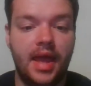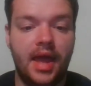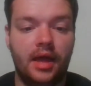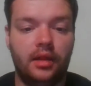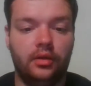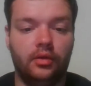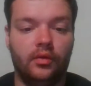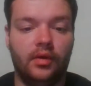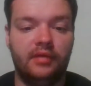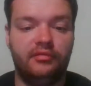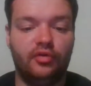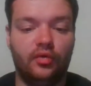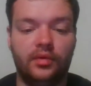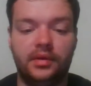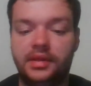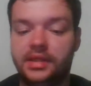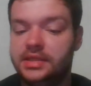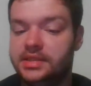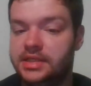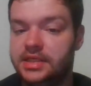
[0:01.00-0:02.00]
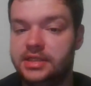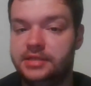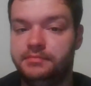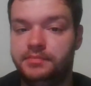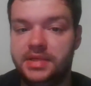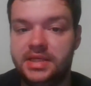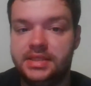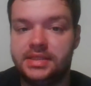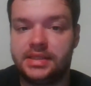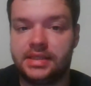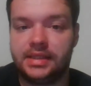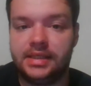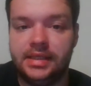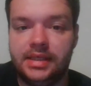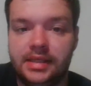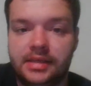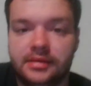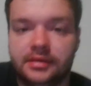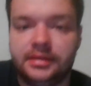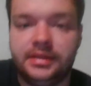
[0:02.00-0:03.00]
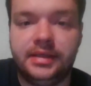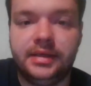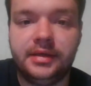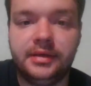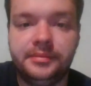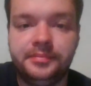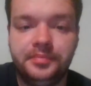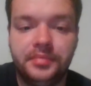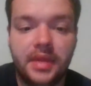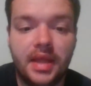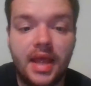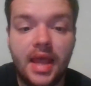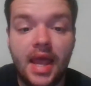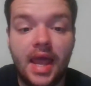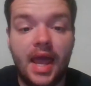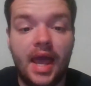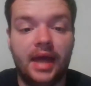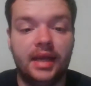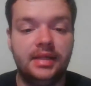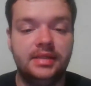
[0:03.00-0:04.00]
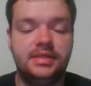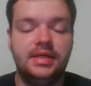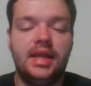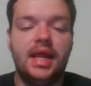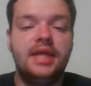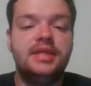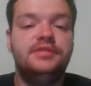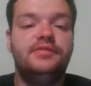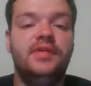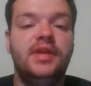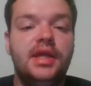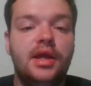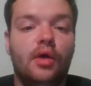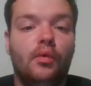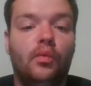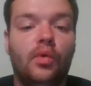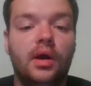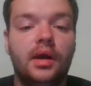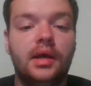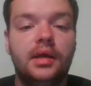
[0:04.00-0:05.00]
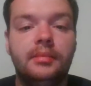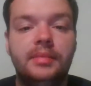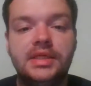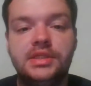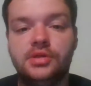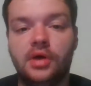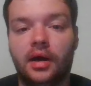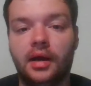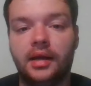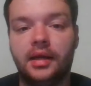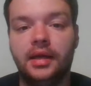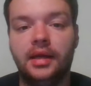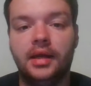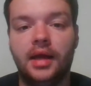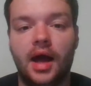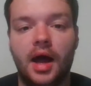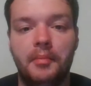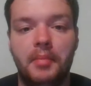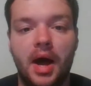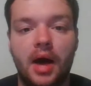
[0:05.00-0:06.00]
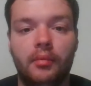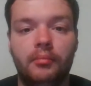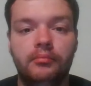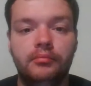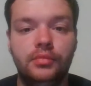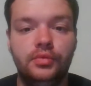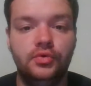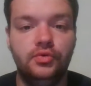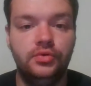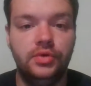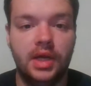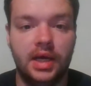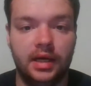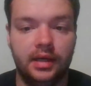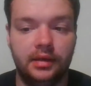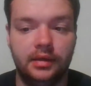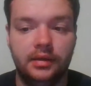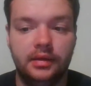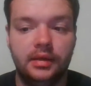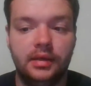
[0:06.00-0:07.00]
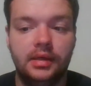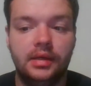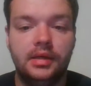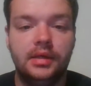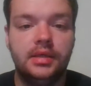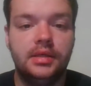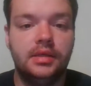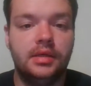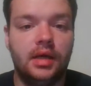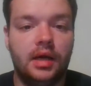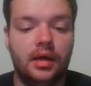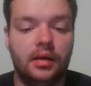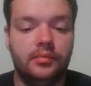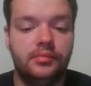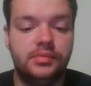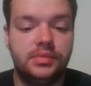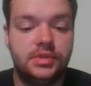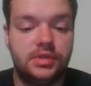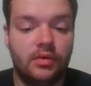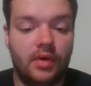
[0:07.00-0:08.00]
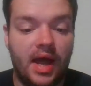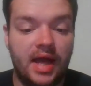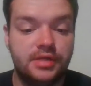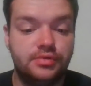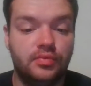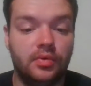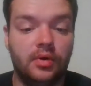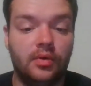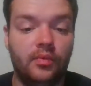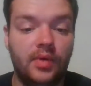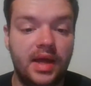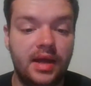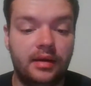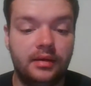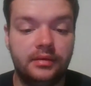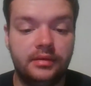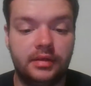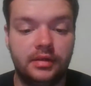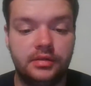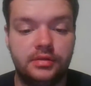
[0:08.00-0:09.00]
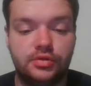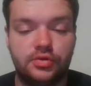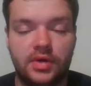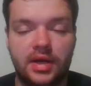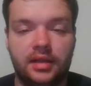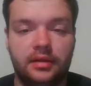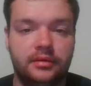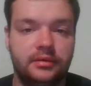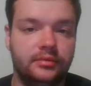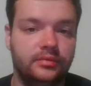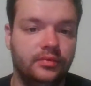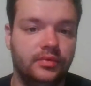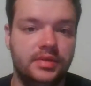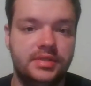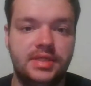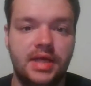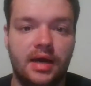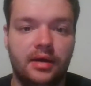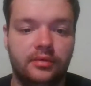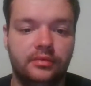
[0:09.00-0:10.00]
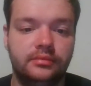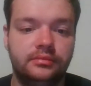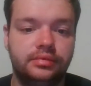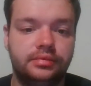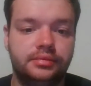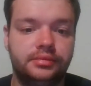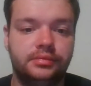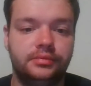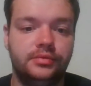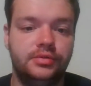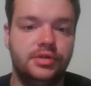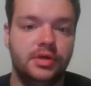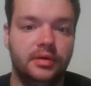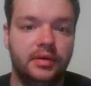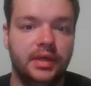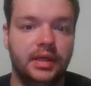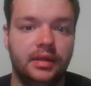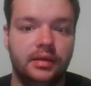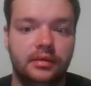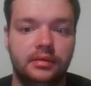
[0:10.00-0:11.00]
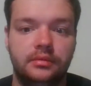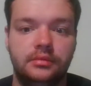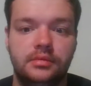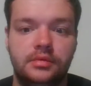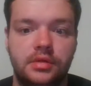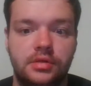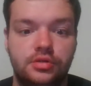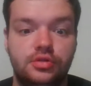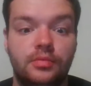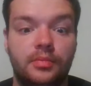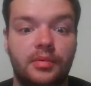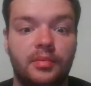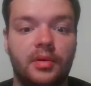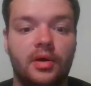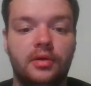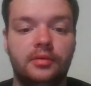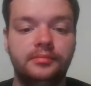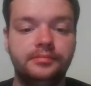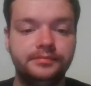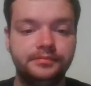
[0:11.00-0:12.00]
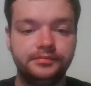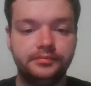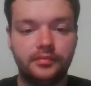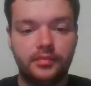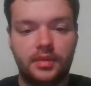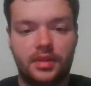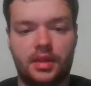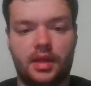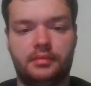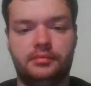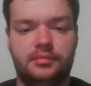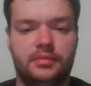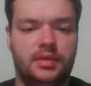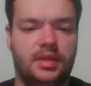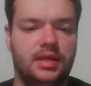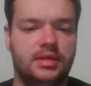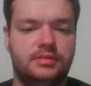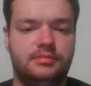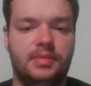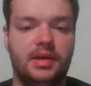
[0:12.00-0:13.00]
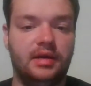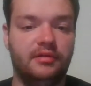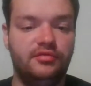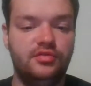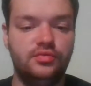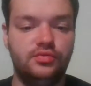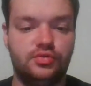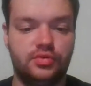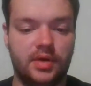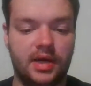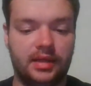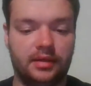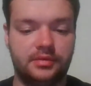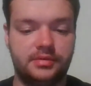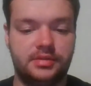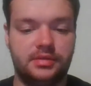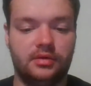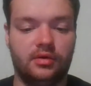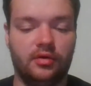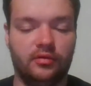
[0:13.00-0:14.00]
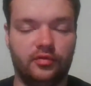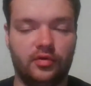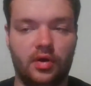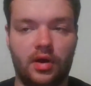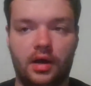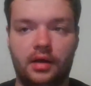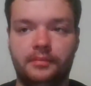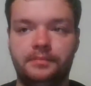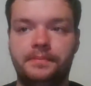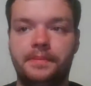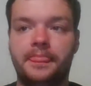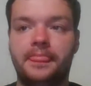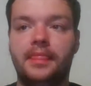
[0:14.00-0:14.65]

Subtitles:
Hello everyone, this is Beastly Eel here, and in today's video we're going to be talking about Moon Knight. So as we're aware, the trailer was out during the Super Bowl, and there's been a few trailers overall.